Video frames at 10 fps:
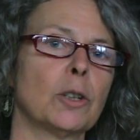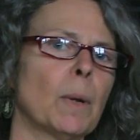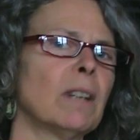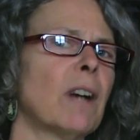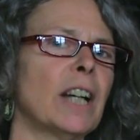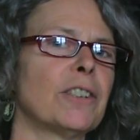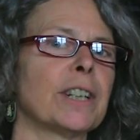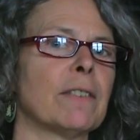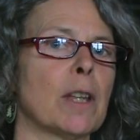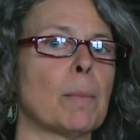
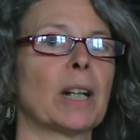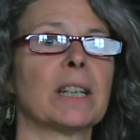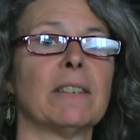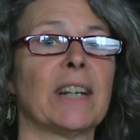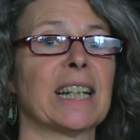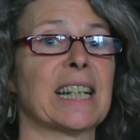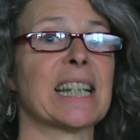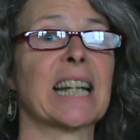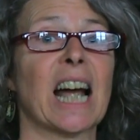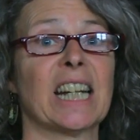1,200 of them are living in a
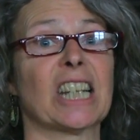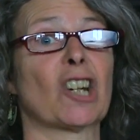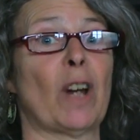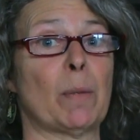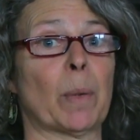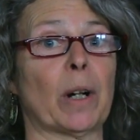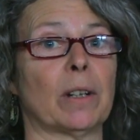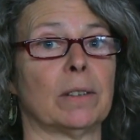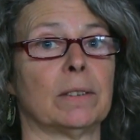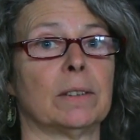
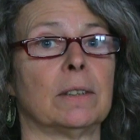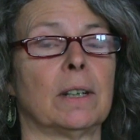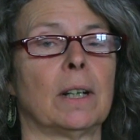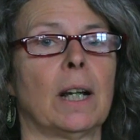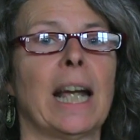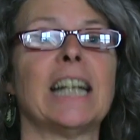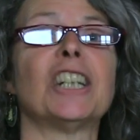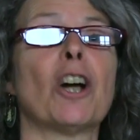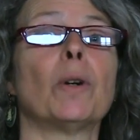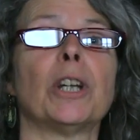skyscraper.
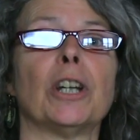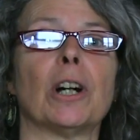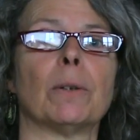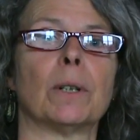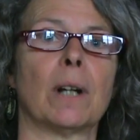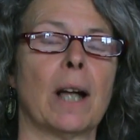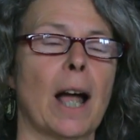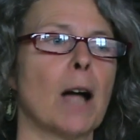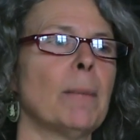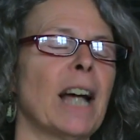In Tokyo,
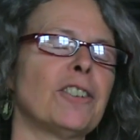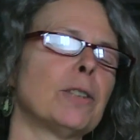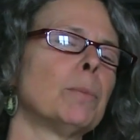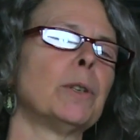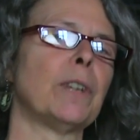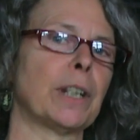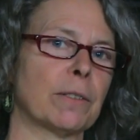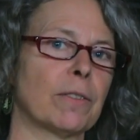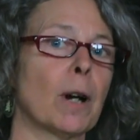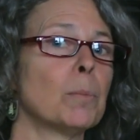imagine moving
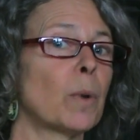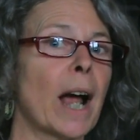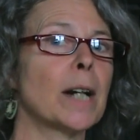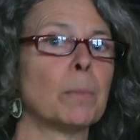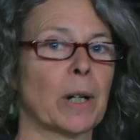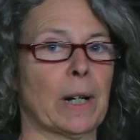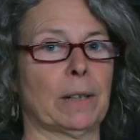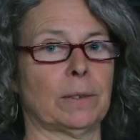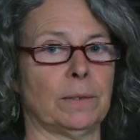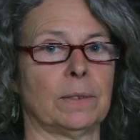from
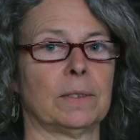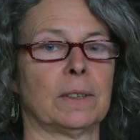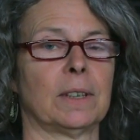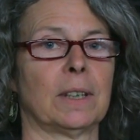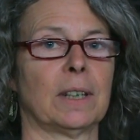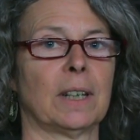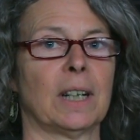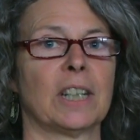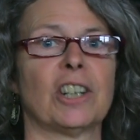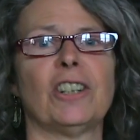Brattleboro
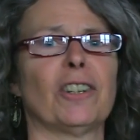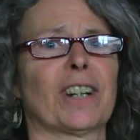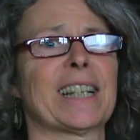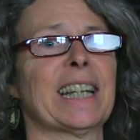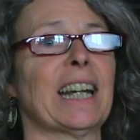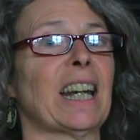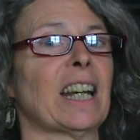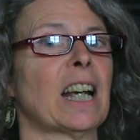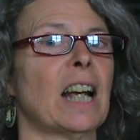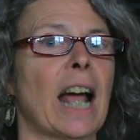to New York
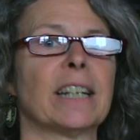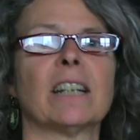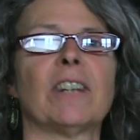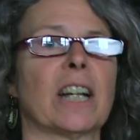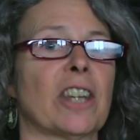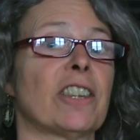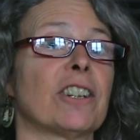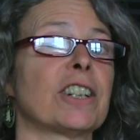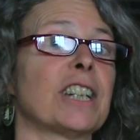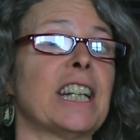City and living on the
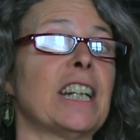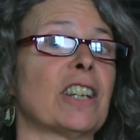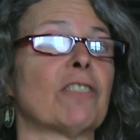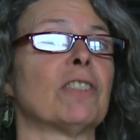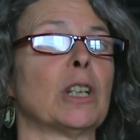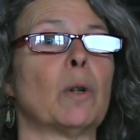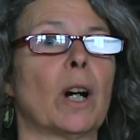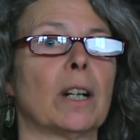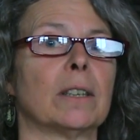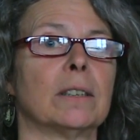13th
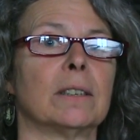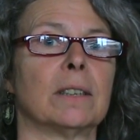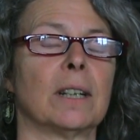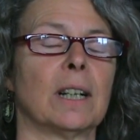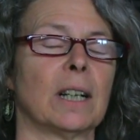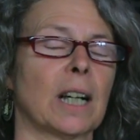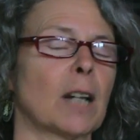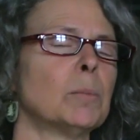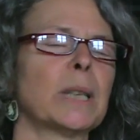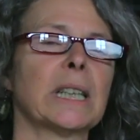floor.
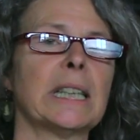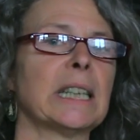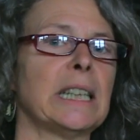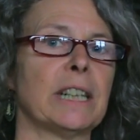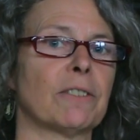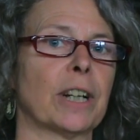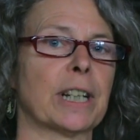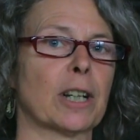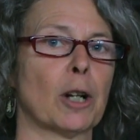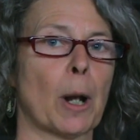Completely different.